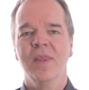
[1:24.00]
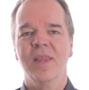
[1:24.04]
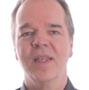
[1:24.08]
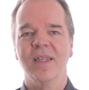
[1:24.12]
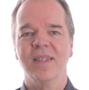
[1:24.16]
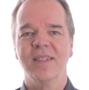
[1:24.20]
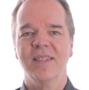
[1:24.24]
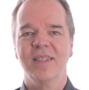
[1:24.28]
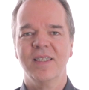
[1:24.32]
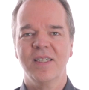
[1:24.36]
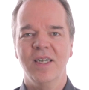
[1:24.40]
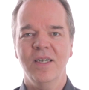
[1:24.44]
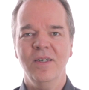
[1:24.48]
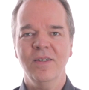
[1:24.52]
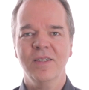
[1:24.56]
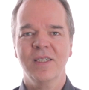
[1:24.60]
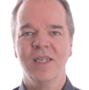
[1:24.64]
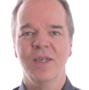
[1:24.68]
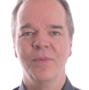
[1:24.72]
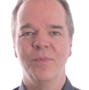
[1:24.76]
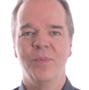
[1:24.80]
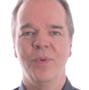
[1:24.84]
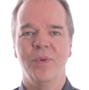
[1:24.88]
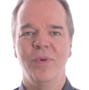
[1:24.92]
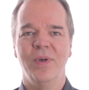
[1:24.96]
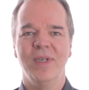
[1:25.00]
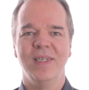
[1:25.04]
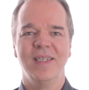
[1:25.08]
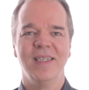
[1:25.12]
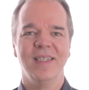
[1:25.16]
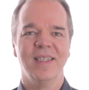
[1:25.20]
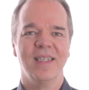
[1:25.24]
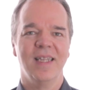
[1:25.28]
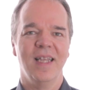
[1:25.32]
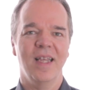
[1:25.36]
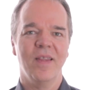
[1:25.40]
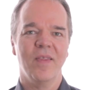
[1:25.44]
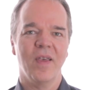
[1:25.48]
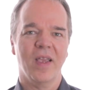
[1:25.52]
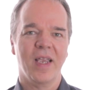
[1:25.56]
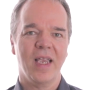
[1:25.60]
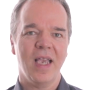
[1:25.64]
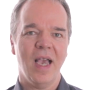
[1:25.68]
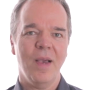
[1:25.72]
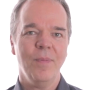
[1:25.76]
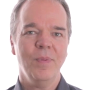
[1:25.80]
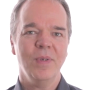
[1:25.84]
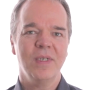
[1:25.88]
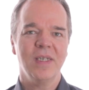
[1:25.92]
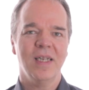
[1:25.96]
the starting point is that the
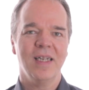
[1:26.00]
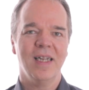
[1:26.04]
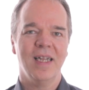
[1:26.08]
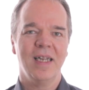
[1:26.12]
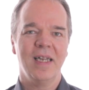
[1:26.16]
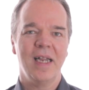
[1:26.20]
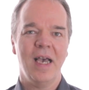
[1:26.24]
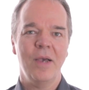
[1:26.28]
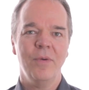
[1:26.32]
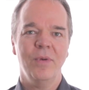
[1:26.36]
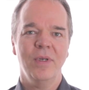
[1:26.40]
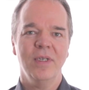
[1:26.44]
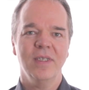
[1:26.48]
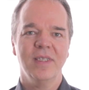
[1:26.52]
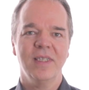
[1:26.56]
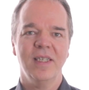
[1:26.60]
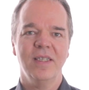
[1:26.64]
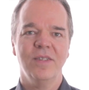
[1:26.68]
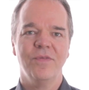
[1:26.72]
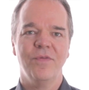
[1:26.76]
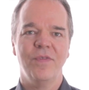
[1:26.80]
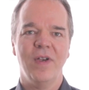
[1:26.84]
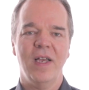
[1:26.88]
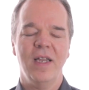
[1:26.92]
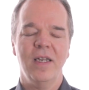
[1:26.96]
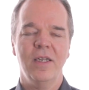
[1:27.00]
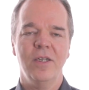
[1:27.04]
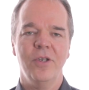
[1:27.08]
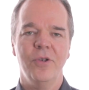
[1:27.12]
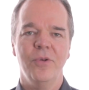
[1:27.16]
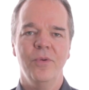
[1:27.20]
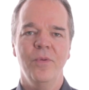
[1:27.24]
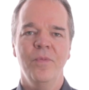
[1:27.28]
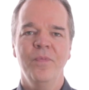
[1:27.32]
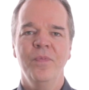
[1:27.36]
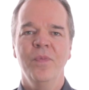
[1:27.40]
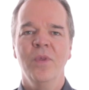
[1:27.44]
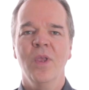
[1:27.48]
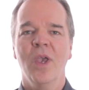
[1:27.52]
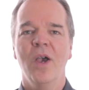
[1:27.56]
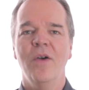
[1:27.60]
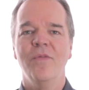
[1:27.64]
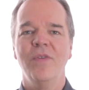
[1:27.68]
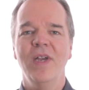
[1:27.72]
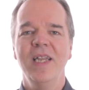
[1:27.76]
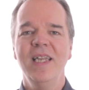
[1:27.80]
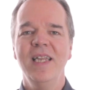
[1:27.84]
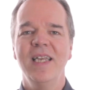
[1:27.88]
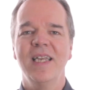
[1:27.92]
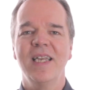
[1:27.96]
capital allowances value of
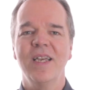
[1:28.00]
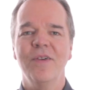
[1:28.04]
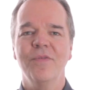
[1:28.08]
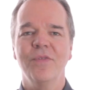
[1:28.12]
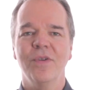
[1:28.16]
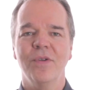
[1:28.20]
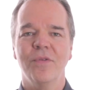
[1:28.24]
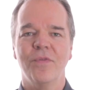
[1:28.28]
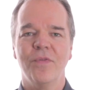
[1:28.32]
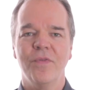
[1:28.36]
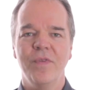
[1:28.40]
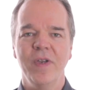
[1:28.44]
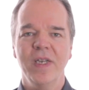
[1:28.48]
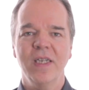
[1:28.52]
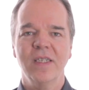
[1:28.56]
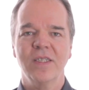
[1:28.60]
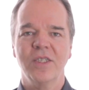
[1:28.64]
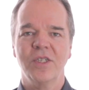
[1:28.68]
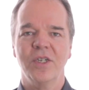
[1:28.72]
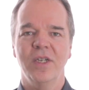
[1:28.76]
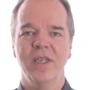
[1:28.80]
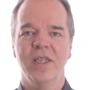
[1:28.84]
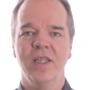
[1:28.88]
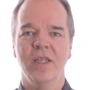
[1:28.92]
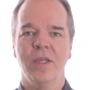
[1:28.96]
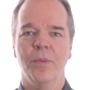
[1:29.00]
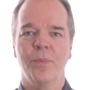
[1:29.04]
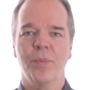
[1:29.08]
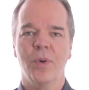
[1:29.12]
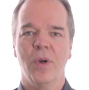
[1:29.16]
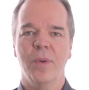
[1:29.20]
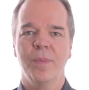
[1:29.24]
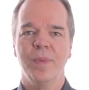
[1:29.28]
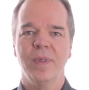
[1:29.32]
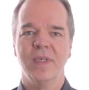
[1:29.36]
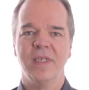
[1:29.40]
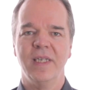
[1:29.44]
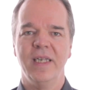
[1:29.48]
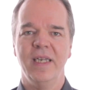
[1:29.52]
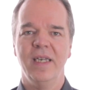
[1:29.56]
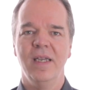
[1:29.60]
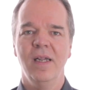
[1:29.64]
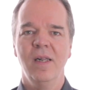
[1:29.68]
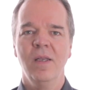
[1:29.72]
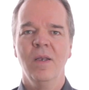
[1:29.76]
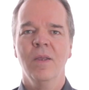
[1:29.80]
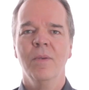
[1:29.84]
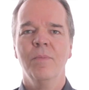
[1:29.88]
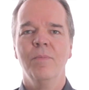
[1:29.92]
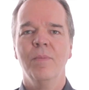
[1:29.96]
any given fixture in the property
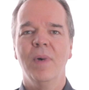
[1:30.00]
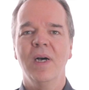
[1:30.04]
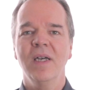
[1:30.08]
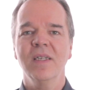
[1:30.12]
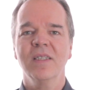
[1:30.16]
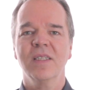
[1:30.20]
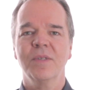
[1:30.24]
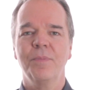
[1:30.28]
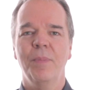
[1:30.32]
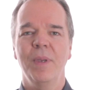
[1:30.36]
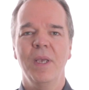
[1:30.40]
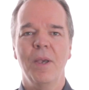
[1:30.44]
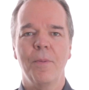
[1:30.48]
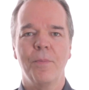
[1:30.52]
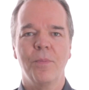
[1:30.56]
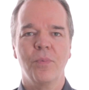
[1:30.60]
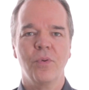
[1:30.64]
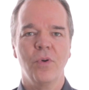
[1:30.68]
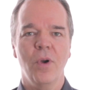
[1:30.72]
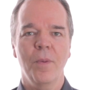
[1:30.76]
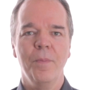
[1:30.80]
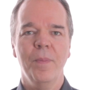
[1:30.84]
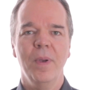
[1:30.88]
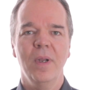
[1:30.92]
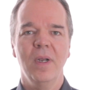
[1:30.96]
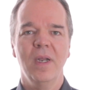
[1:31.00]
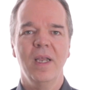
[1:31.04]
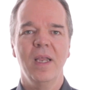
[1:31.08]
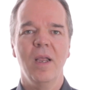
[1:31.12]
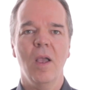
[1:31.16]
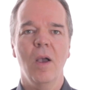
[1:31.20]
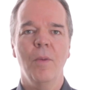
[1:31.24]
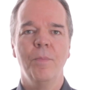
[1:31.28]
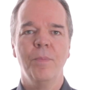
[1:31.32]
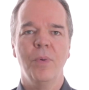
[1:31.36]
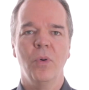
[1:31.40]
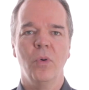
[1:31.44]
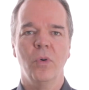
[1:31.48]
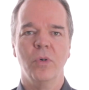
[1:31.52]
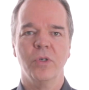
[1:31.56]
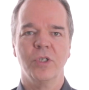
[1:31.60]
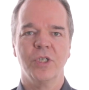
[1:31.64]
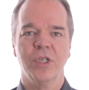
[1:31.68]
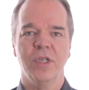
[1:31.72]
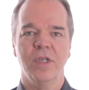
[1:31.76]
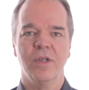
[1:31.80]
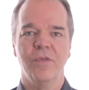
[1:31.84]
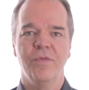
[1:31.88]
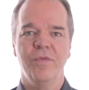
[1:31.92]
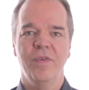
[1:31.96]
must be a properly
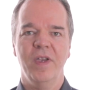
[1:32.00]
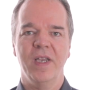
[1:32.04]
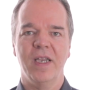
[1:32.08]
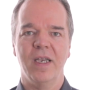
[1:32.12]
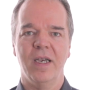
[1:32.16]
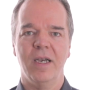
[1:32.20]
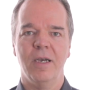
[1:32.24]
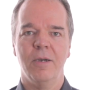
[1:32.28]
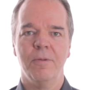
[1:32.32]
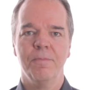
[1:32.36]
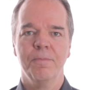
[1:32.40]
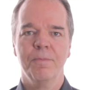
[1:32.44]
apportioned figure.